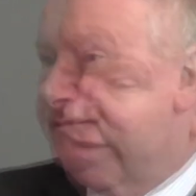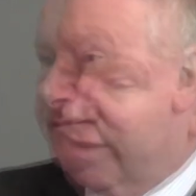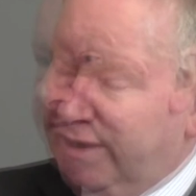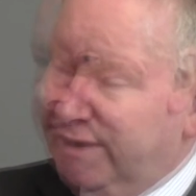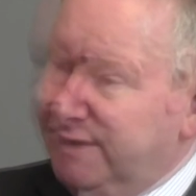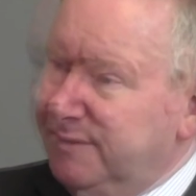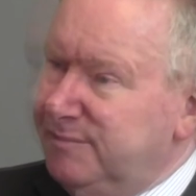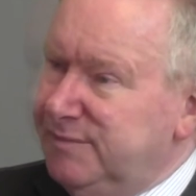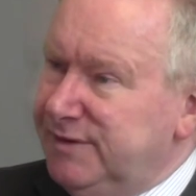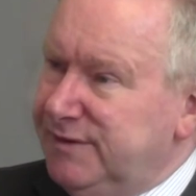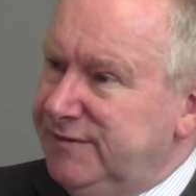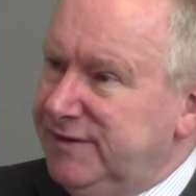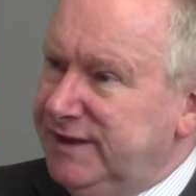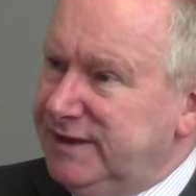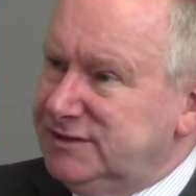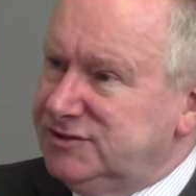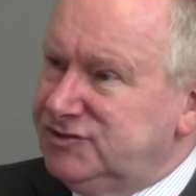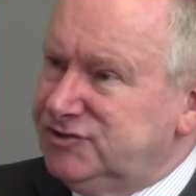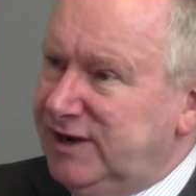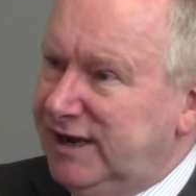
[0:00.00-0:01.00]
A number of
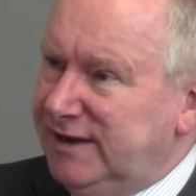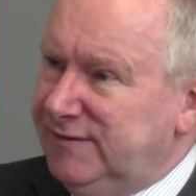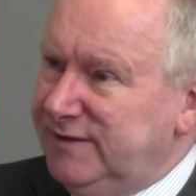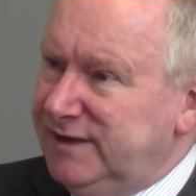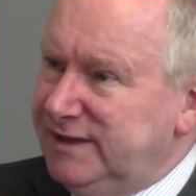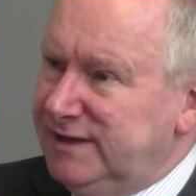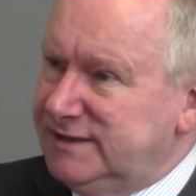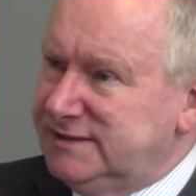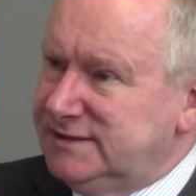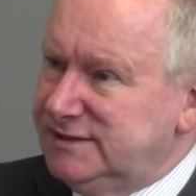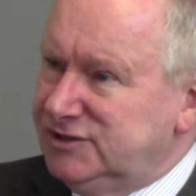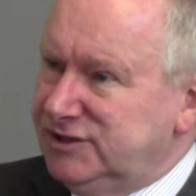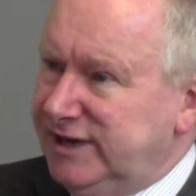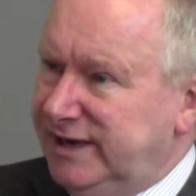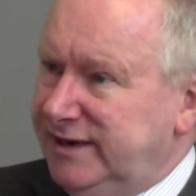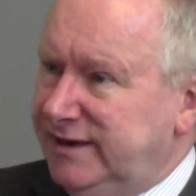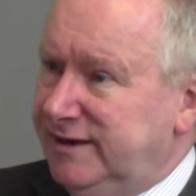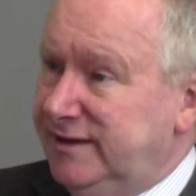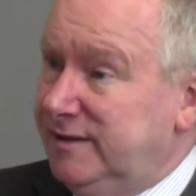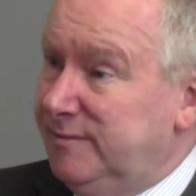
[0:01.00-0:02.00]
things driving this
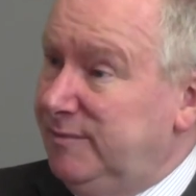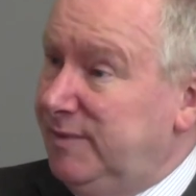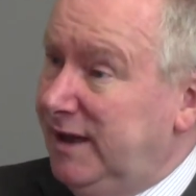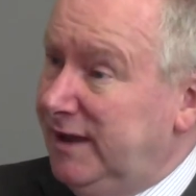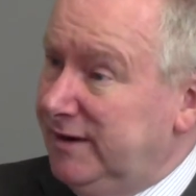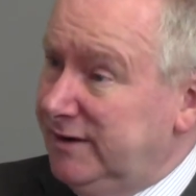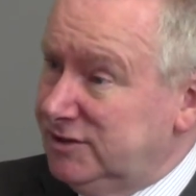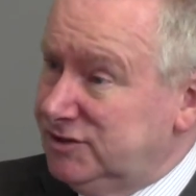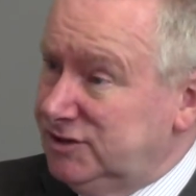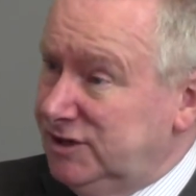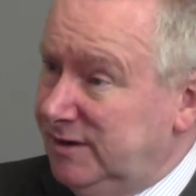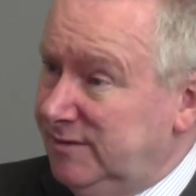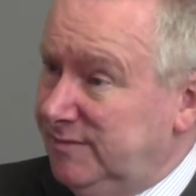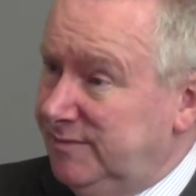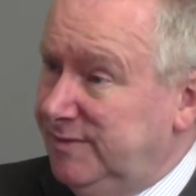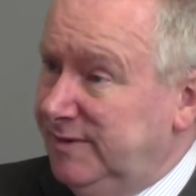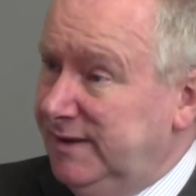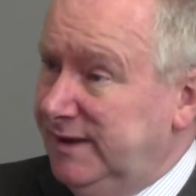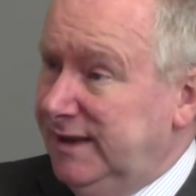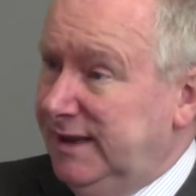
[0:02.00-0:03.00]
agenda, the
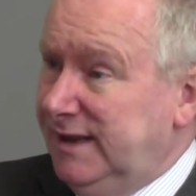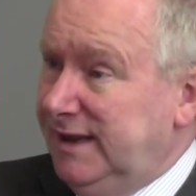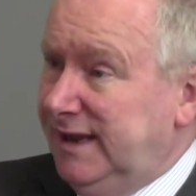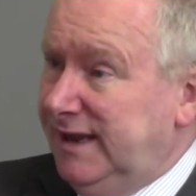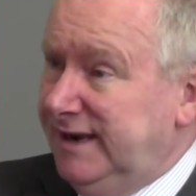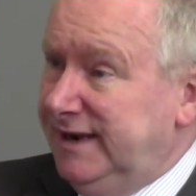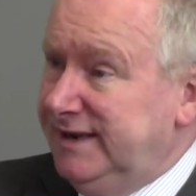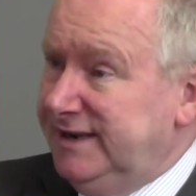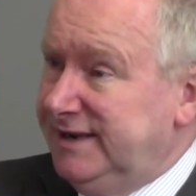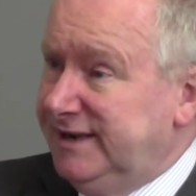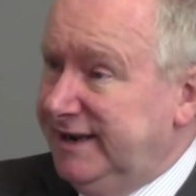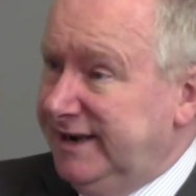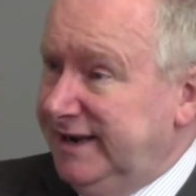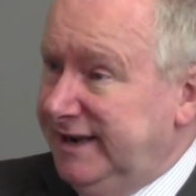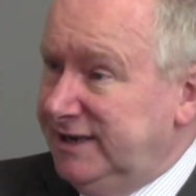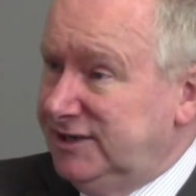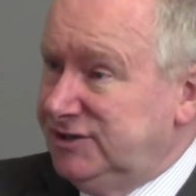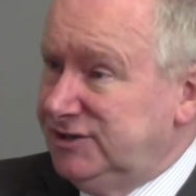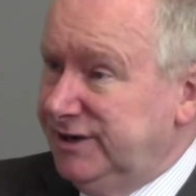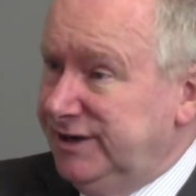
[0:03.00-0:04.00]
partnership and
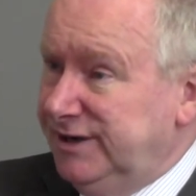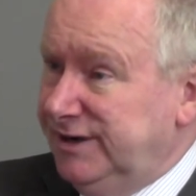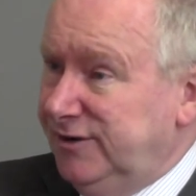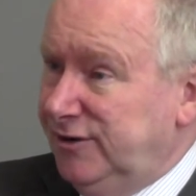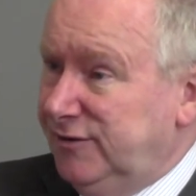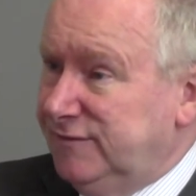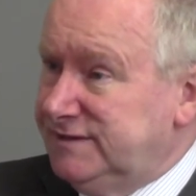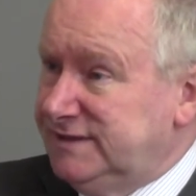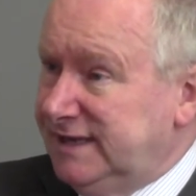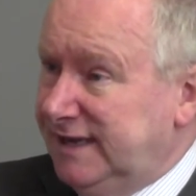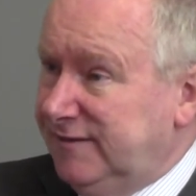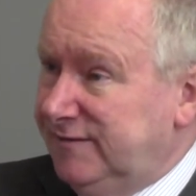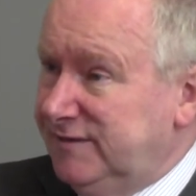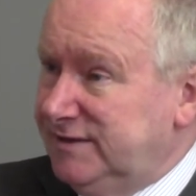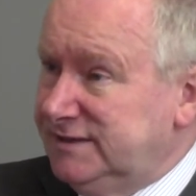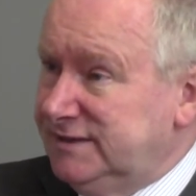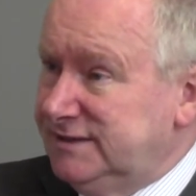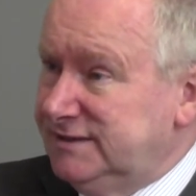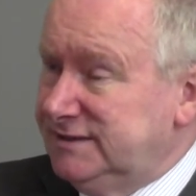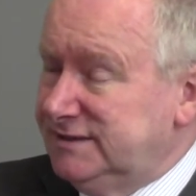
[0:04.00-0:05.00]
integration of
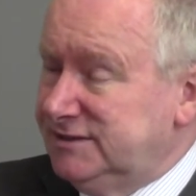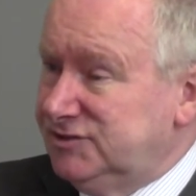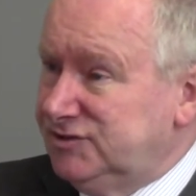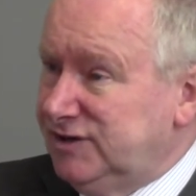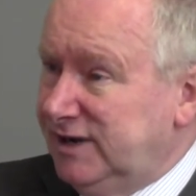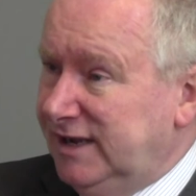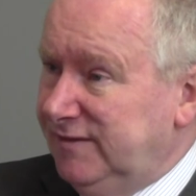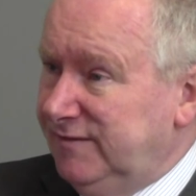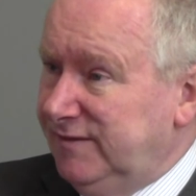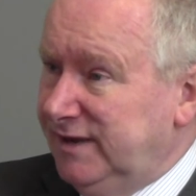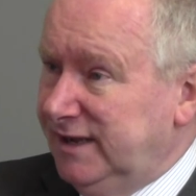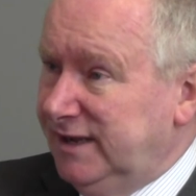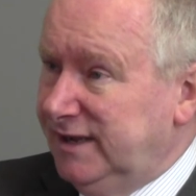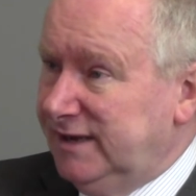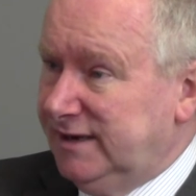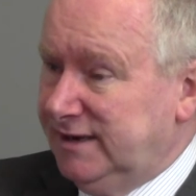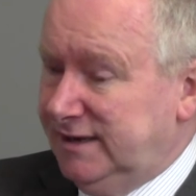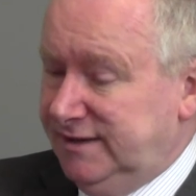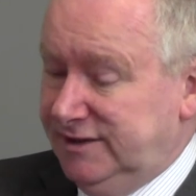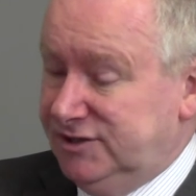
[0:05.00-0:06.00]
services is driving
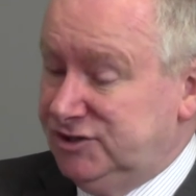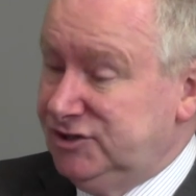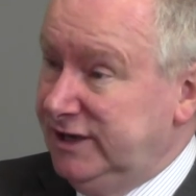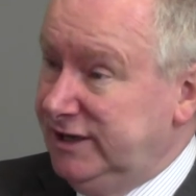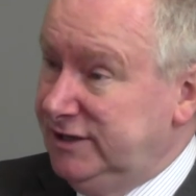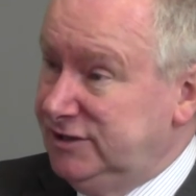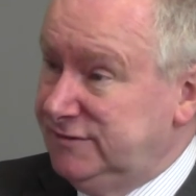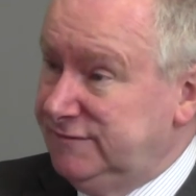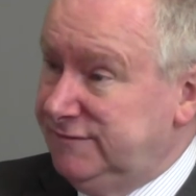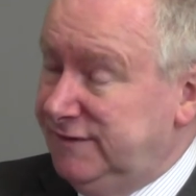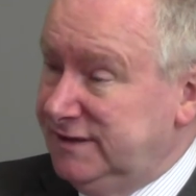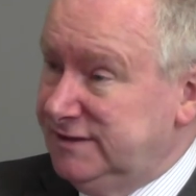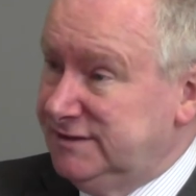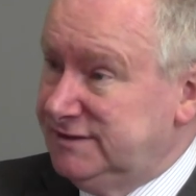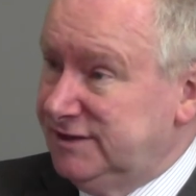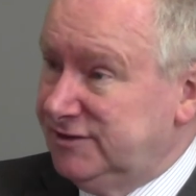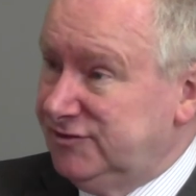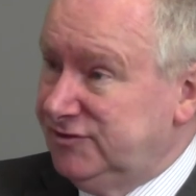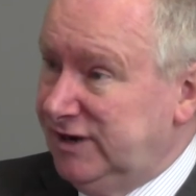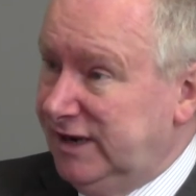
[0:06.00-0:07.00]
it, the change
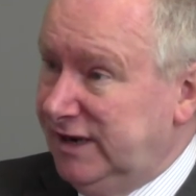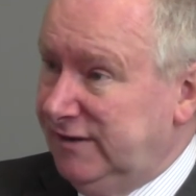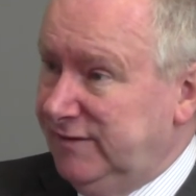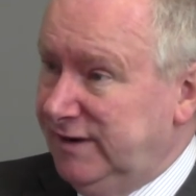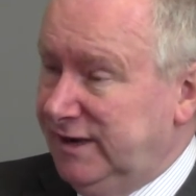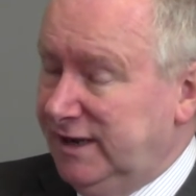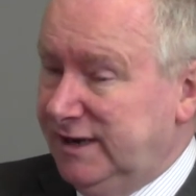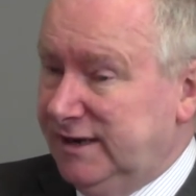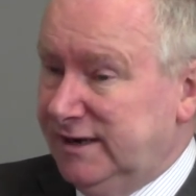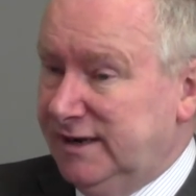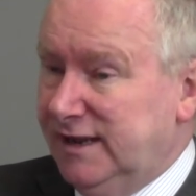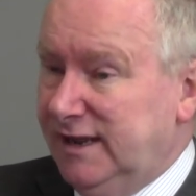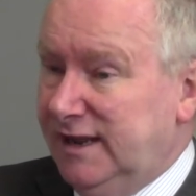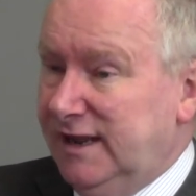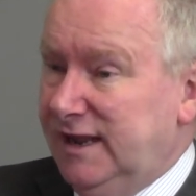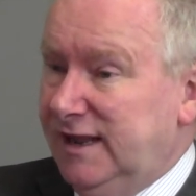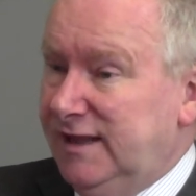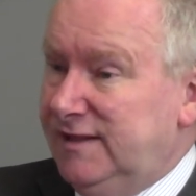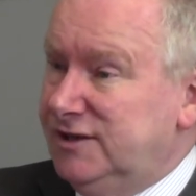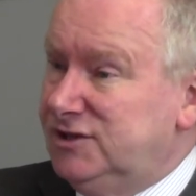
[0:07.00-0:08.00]
funds are driving it,
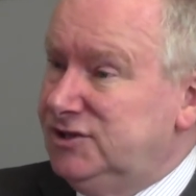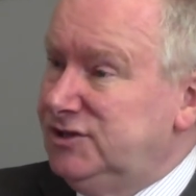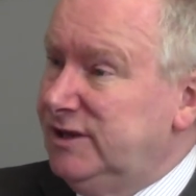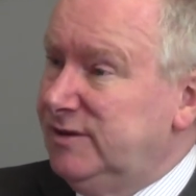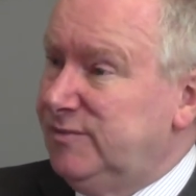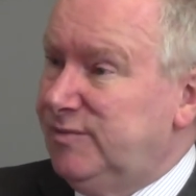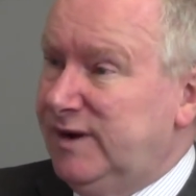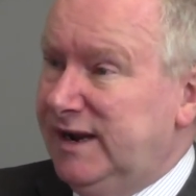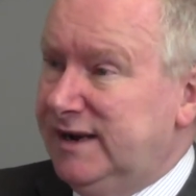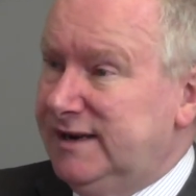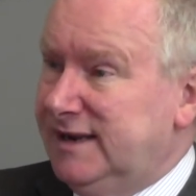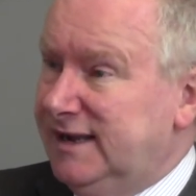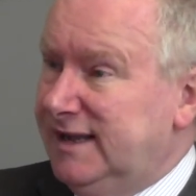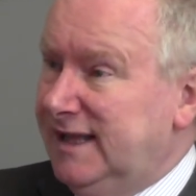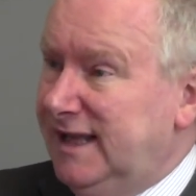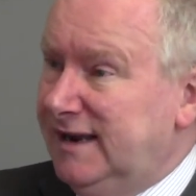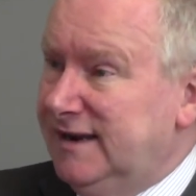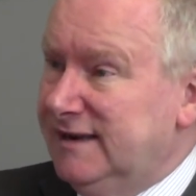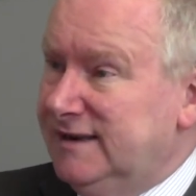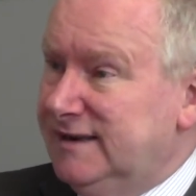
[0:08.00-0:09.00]
the sheer
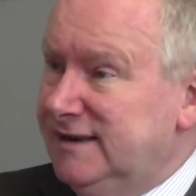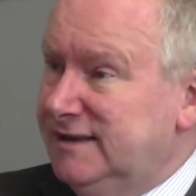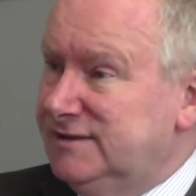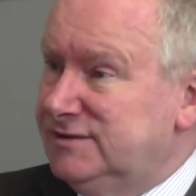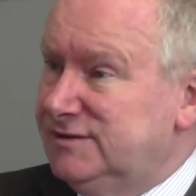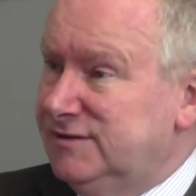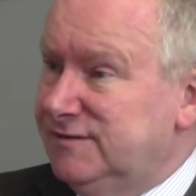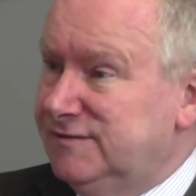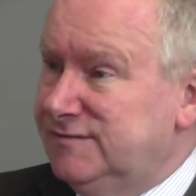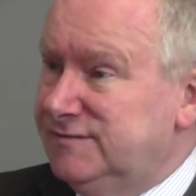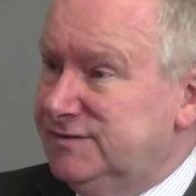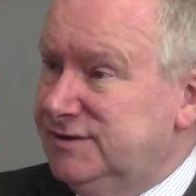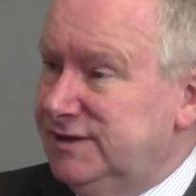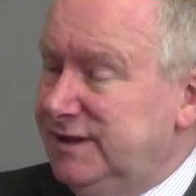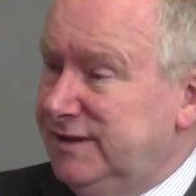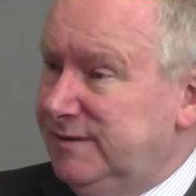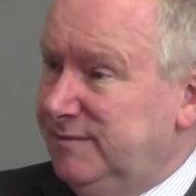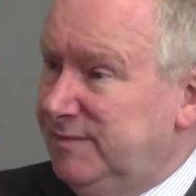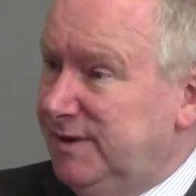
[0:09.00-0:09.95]
practicalities of the